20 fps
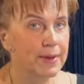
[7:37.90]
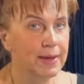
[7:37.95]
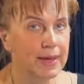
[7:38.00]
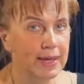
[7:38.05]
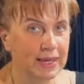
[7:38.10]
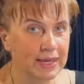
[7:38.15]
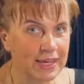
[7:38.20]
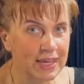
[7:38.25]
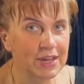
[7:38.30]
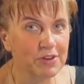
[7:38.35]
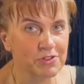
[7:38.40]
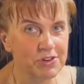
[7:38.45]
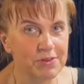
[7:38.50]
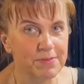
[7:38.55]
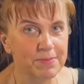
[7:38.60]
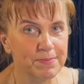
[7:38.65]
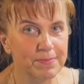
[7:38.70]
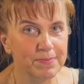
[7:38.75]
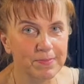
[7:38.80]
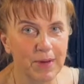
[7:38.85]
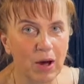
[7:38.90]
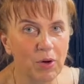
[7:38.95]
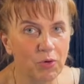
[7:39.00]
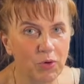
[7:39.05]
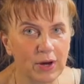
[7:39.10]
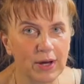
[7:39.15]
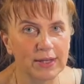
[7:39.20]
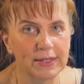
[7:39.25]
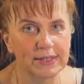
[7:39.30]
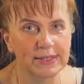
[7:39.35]
here in
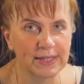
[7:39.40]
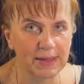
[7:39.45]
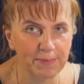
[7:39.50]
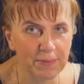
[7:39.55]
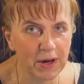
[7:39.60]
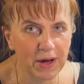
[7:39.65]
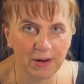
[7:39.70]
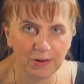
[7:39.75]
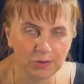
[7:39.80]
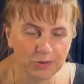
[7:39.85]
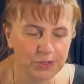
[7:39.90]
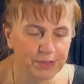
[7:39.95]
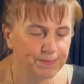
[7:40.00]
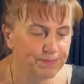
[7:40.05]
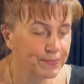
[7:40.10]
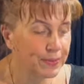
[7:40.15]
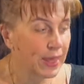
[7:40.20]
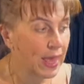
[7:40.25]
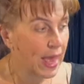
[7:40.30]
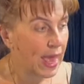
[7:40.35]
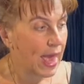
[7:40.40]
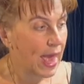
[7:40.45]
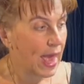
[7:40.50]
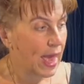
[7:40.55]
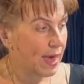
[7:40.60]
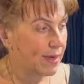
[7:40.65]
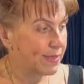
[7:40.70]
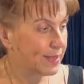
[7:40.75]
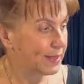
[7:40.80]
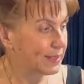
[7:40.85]
our summer house.
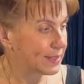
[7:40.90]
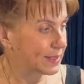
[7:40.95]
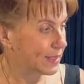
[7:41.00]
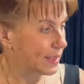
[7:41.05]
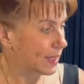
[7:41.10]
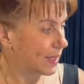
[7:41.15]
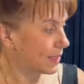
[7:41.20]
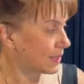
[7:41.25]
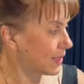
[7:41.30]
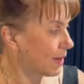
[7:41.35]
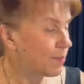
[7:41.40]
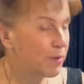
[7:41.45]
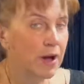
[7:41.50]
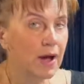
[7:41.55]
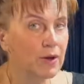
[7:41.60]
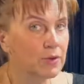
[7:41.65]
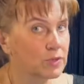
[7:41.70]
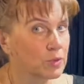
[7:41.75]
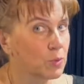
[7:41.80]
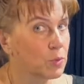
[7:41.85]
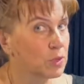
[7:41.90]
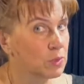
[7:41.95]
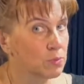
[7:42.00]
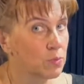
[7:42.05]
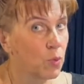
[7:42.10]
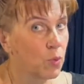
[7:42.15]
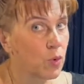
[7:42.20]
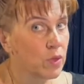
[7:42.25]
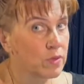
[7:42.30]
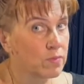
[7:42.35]
This summer house
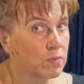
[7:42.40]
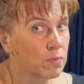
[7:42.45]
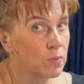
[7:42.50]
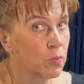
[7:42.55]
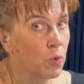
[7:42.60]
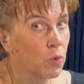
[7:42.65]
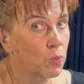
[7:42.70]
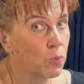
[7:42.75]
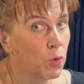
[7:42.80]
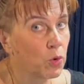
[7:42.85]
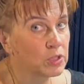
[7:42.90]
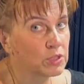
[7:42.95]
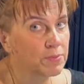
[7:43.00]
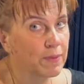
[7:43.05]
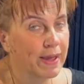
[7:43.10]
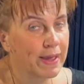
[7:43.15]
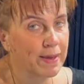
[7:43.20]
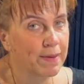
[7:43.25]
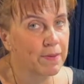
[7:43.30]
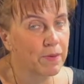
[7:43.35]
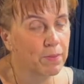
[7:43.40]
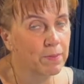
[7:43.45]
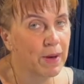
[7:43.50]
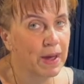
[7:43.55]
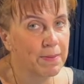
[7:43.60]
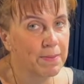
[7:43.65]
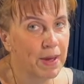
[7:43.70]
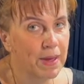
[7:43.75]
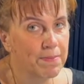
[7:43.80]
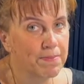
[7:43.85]
was bought
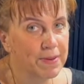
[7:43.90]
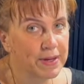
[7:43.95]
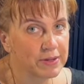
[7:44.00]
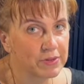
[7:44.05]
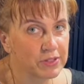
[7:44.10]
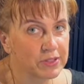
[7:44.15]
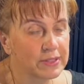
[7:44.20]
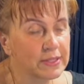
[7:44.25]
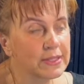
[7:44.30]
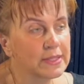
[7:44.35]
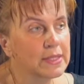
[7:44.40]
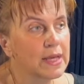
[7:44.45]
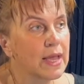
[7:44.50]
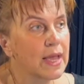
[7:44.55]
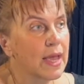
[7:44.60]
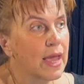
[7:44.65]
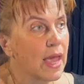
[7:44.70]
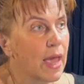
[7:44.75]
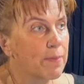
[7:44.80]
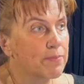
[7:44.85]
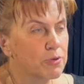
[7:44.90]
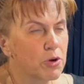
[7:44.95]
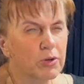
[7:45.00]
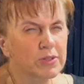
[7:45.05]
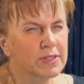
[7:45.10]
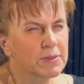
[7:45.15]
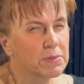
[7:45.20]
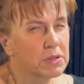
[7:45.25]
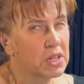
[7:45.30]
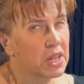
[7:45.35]
by my parents
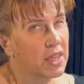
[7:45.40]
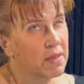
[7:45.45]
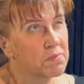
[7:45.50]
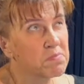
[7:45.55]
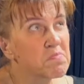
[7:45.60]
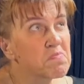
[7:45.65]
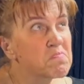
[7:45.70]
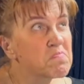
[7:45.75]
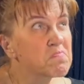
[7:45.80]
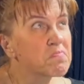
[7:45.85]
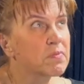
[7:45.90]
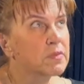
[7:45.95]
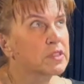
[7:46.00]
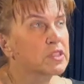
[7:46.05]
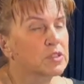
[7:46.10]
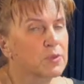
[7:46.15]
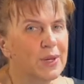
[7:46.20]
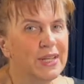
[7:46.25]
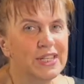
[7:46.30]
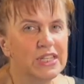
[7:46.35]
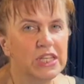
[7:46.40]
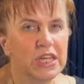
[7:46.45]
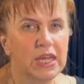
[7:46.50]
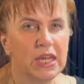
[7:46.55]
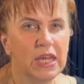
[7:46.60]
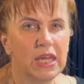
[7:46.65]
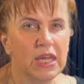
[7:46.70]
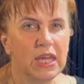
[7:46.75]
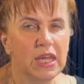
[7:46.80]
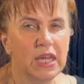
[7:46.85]
approximately
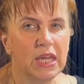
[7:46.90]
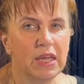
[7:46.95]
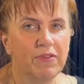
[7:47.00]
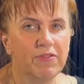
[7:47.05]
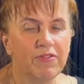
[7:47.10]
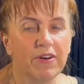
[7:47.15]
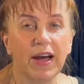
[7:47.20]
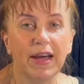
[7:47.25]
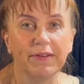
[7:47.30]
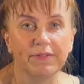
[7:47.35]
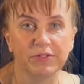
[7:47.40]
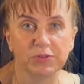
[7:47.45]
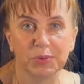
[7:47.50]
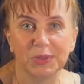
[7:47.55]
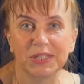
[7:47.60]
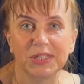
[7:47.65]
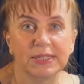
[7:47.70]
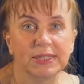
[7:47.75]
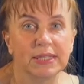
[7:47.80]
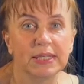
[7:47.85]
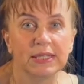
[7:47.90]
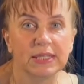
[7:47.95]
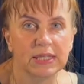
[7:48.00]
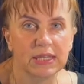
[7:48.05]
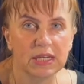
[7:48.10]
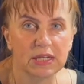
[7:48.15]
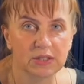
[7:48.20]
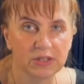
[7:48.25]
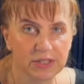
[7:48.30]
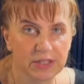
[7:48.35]
26
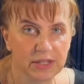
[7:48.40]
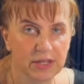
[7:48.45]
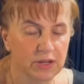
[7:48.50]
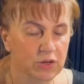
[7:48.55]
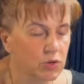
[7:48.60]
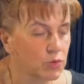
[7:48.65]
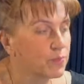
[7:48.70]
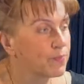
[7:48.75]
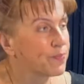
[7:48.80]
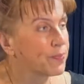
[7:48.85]
years ago.